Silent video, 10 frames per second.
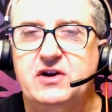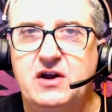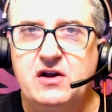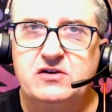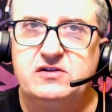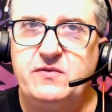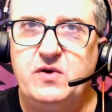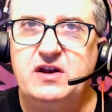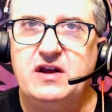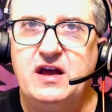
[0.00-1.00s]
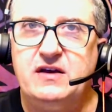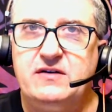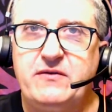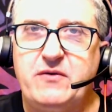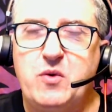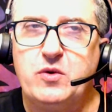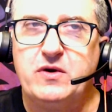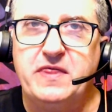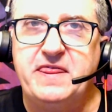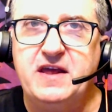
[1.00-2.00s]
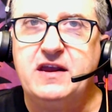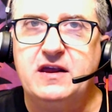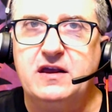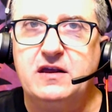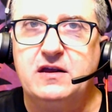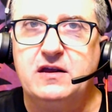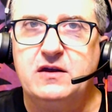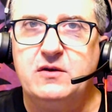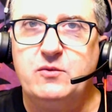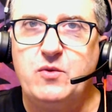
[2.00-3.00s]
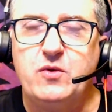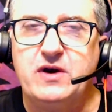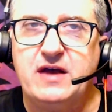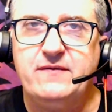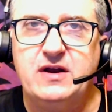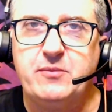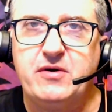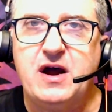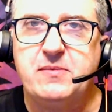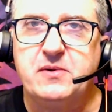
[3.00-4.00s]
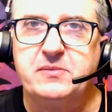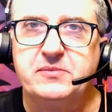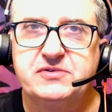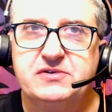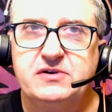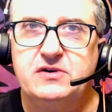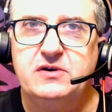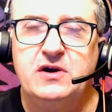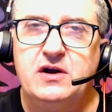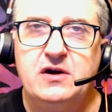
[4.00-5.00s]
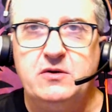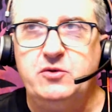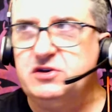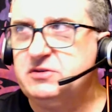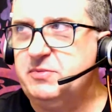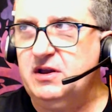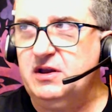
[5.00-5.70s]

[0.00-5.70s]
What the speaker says: Because if we weren't thinking, we wouldn't have any problems. We'd just be,